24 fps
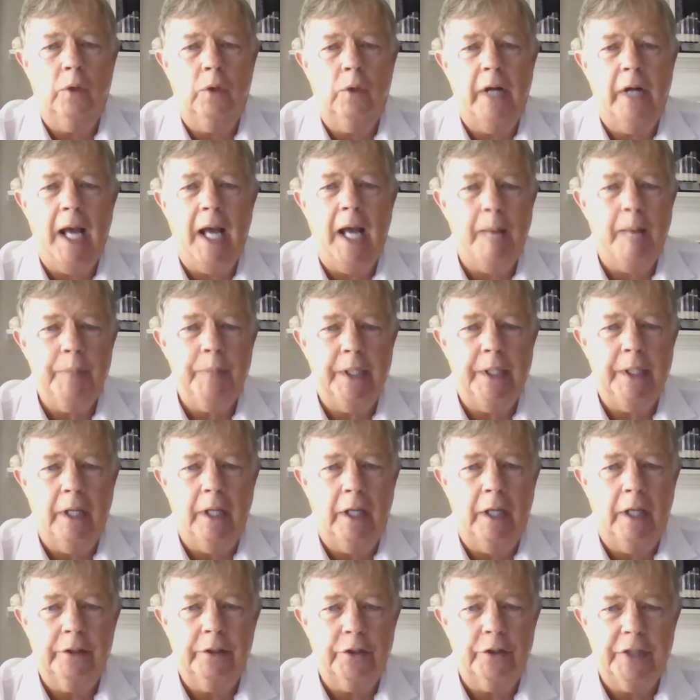We're happy
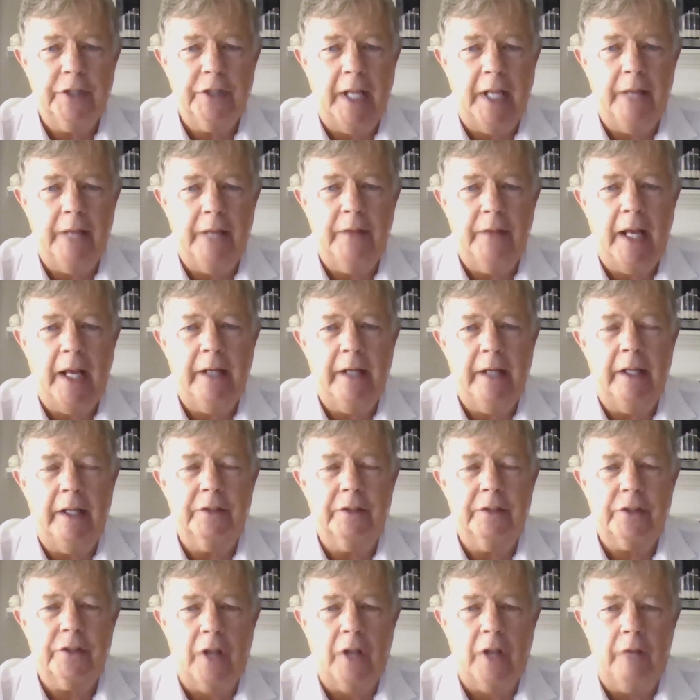to understand that
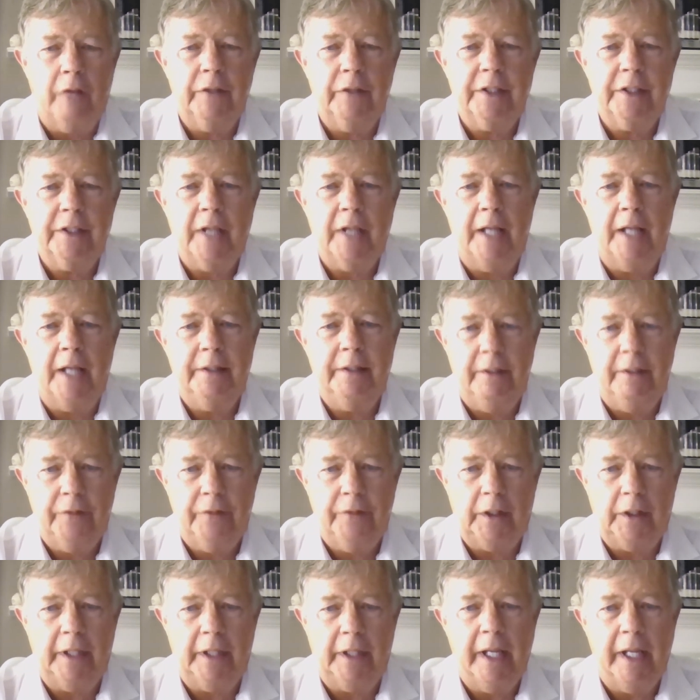and solve it
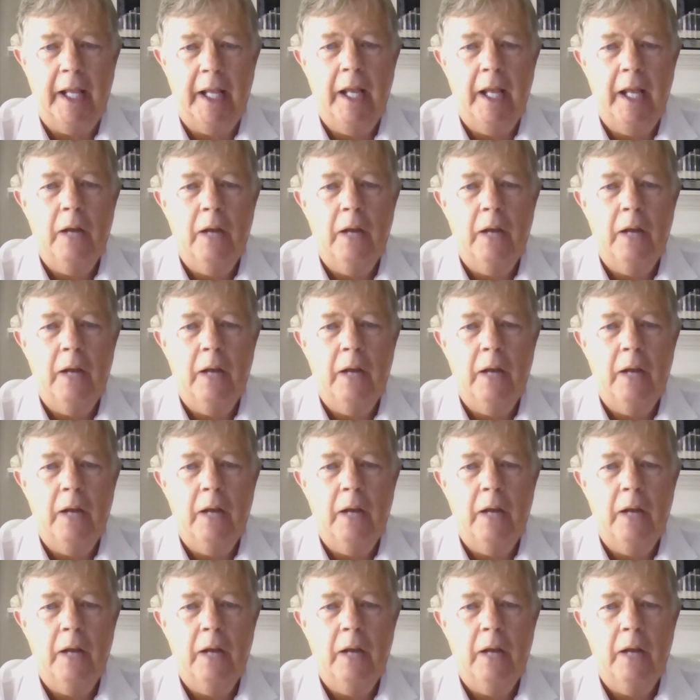scientifically.